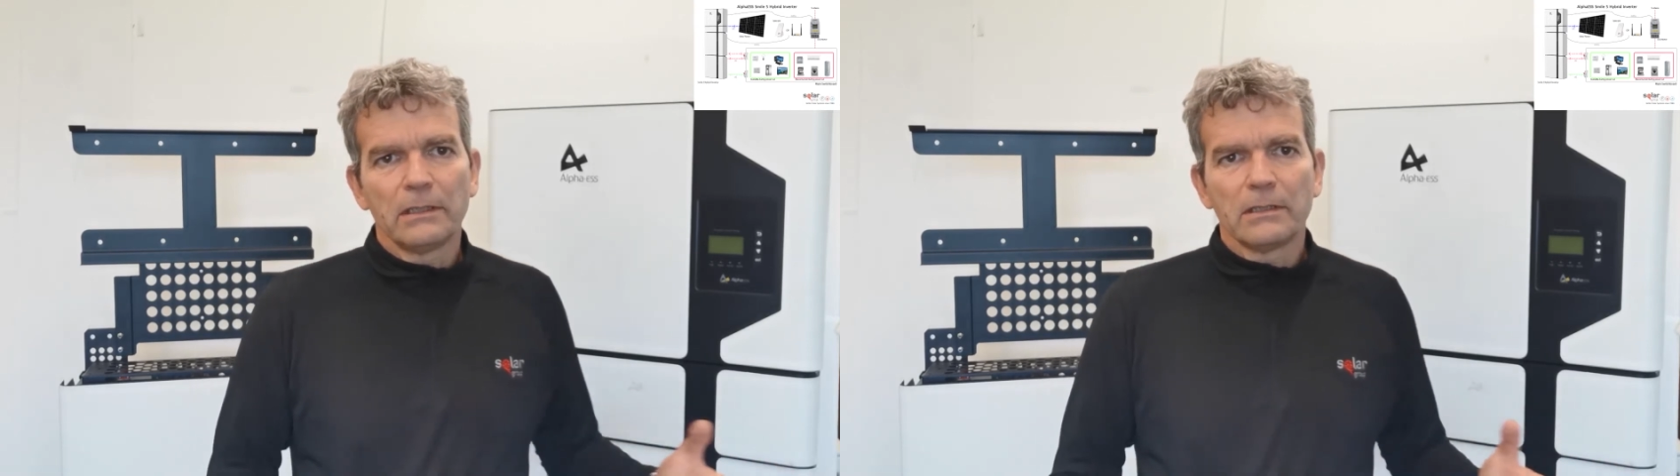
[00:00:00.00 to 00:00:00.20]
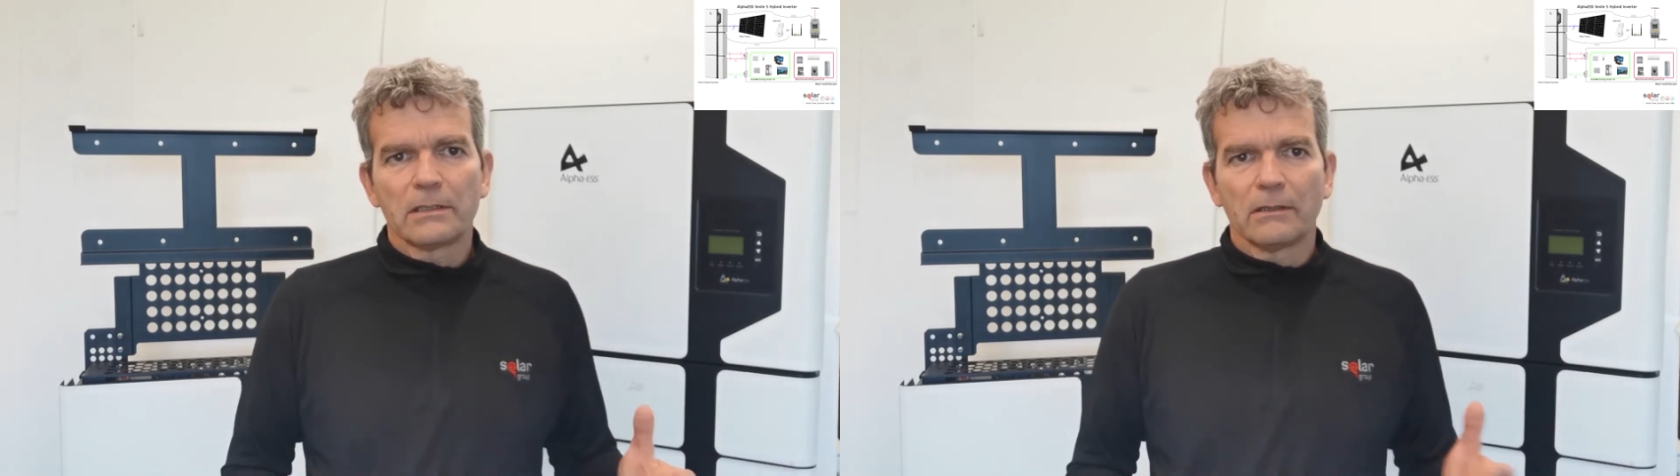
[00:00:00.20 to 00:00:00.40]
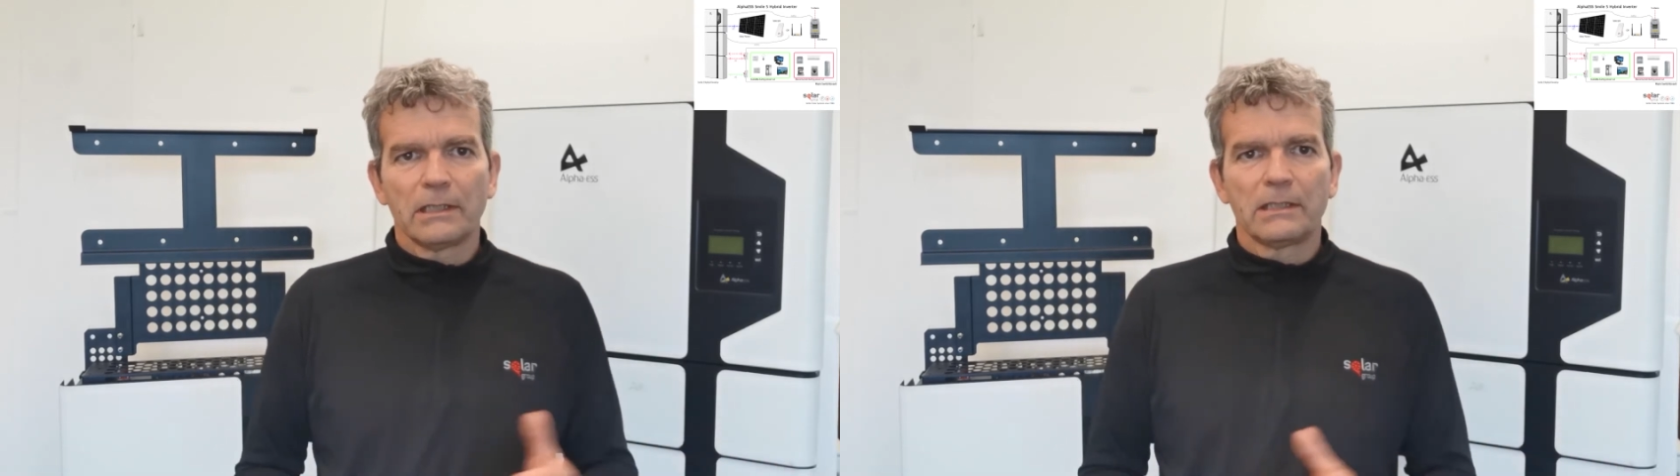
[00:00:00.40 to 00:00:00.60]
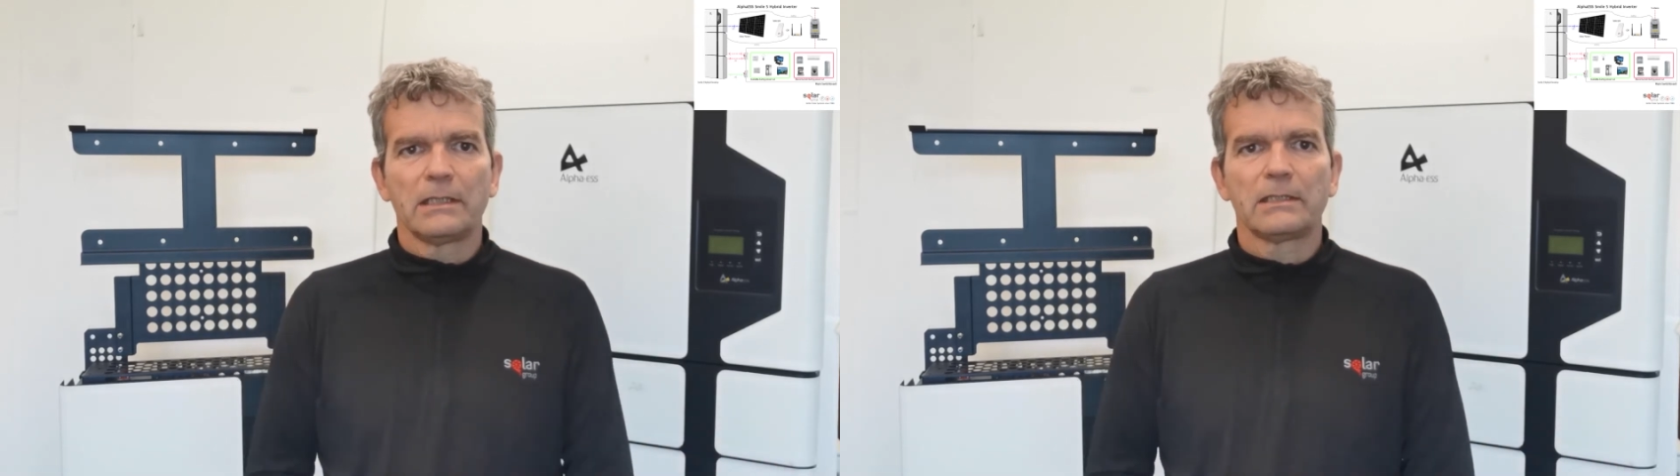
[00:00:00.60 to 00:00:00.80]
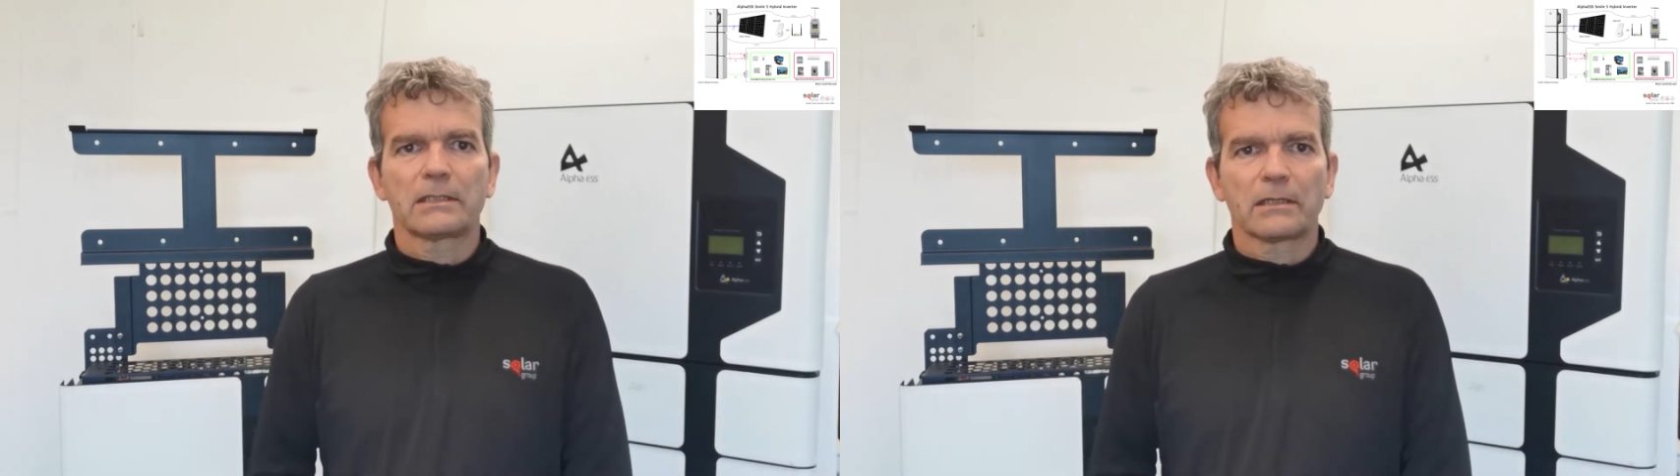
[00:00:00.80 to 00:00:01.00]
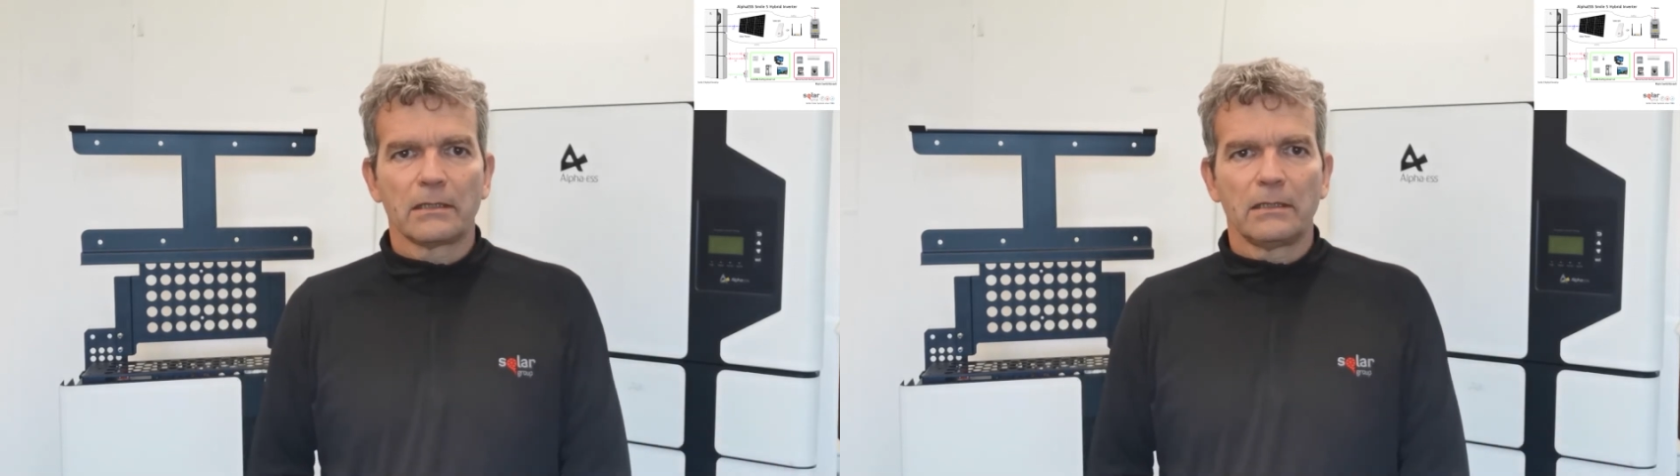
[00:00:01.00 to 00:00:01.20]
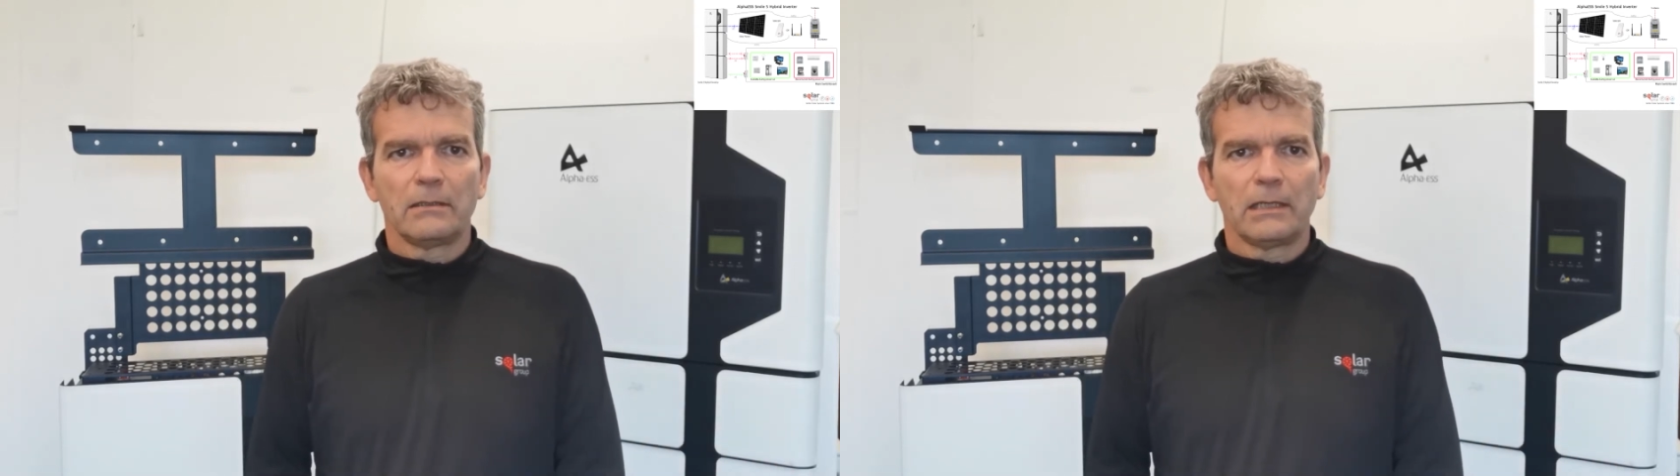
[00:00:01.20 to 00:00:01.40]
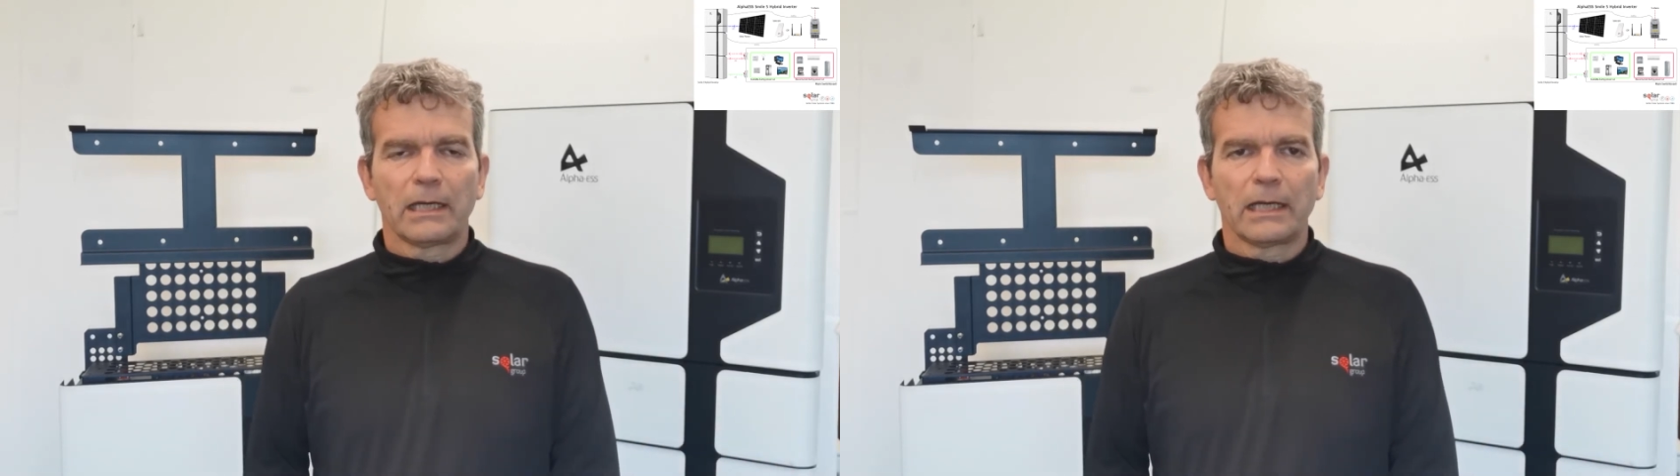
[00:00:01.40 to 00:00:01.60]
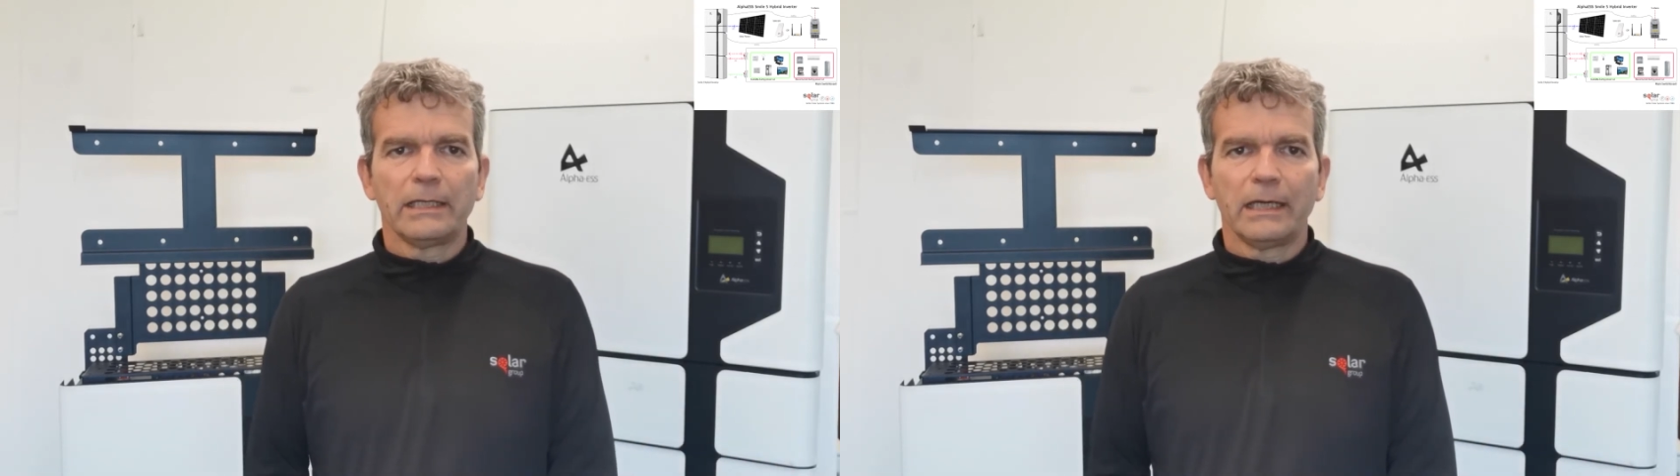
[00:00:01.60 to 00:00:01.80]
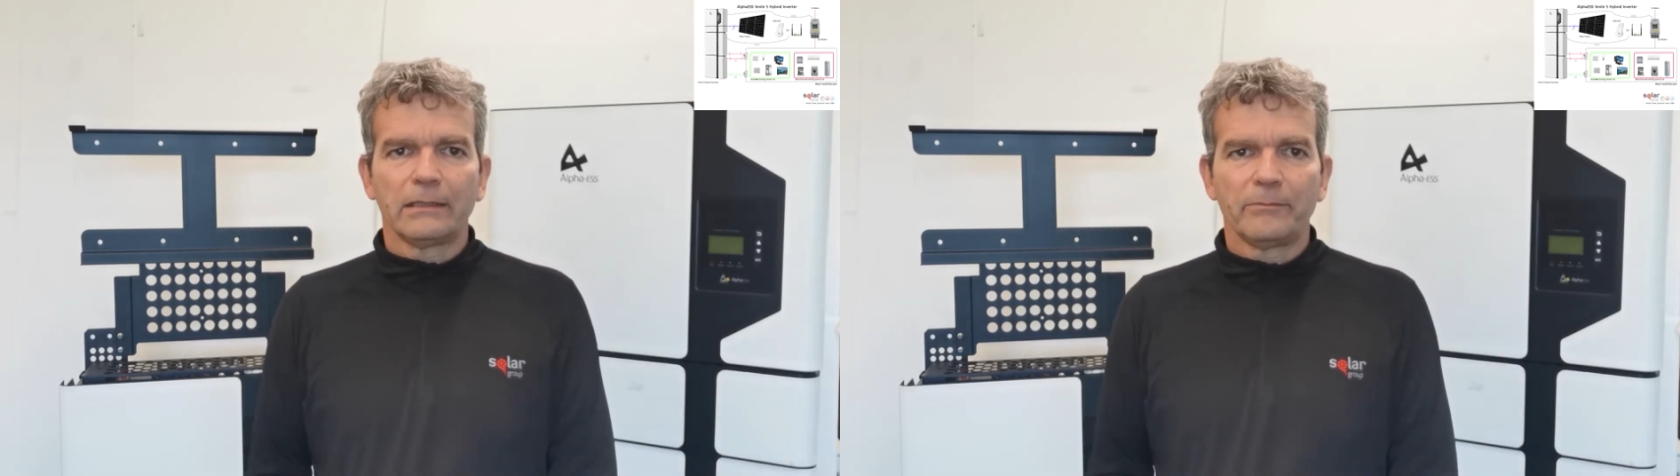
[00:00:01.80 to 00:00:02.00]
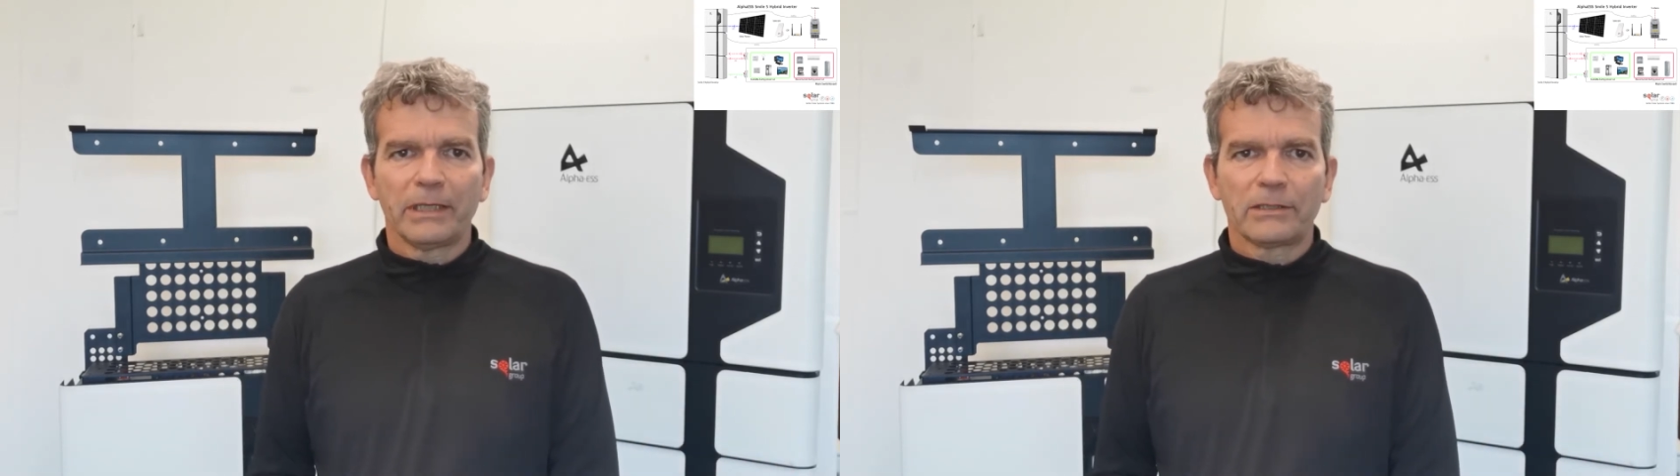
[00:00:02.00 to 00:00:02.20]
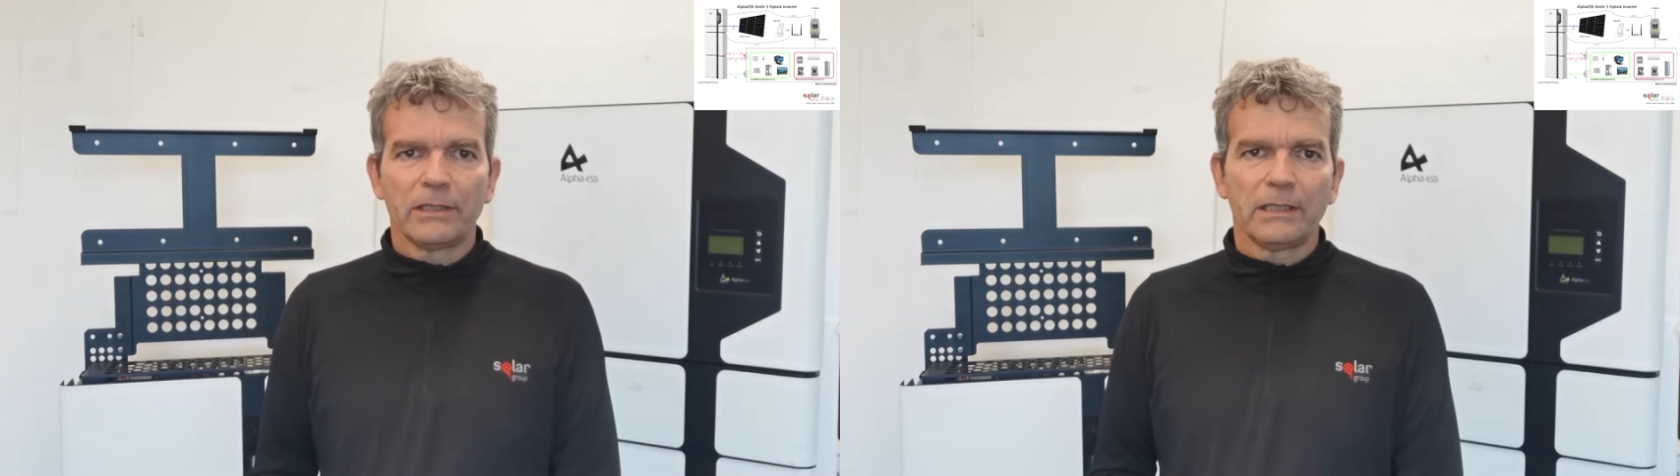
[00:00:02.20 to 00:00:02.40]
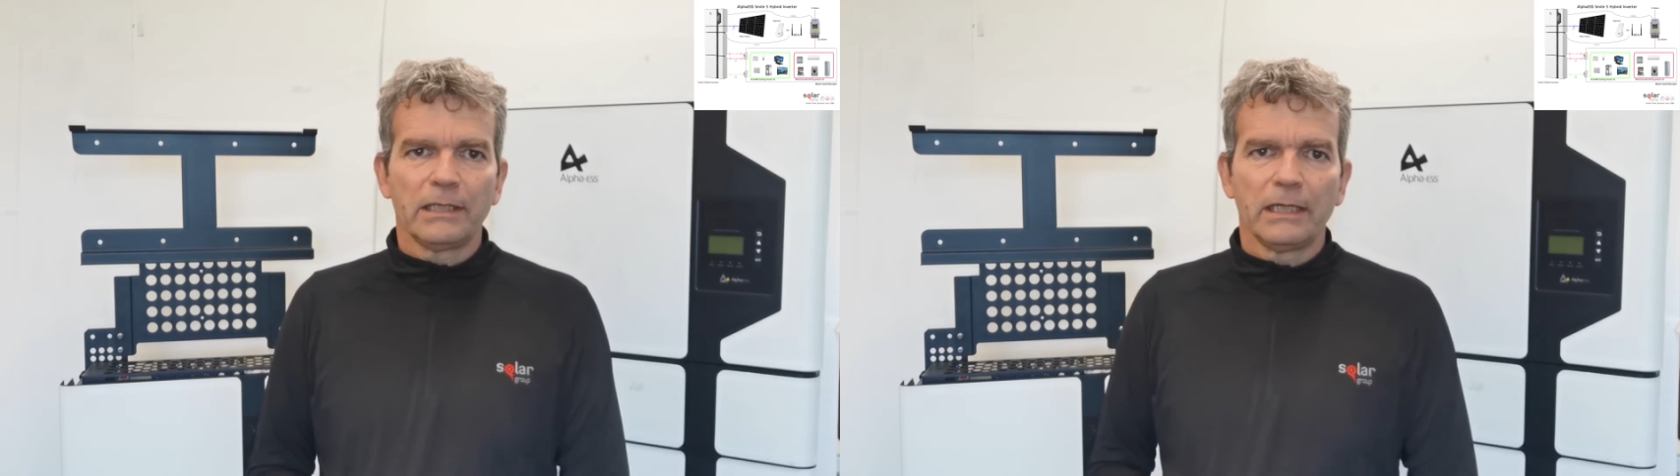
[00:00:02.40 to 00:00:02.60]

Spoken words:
So this is like any other battery.